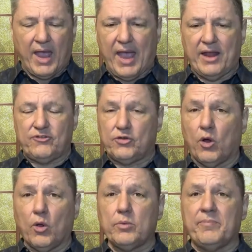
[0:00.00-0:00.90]
had
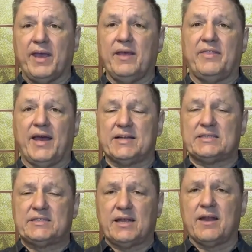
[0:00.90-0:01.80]
told me that
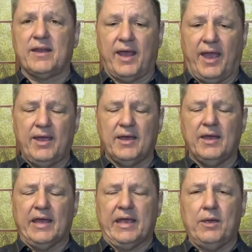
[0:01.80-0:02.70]
Sunday
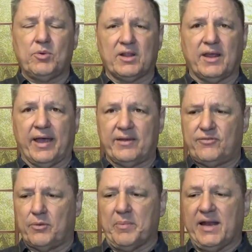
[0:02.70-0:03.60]
he would like
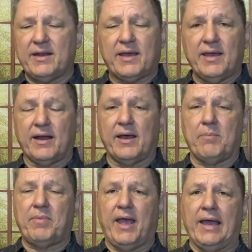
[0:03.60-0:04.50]
for me to get
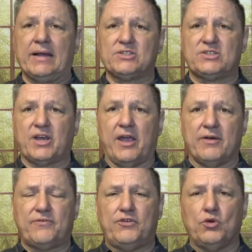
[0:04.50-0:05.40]
up and say
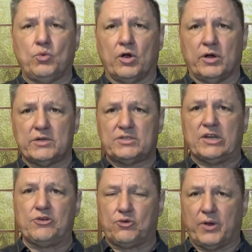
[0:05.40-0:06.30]
a few words
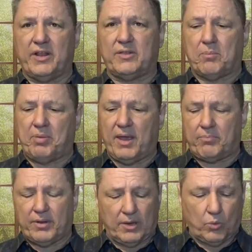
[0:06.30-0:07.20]
and greet the
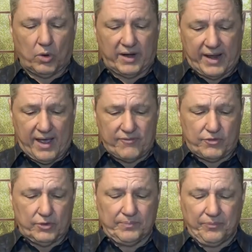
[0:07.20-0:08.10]
people and what
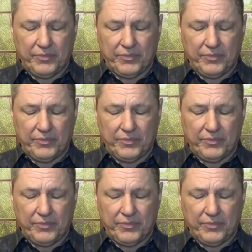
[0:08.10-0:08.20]
have you.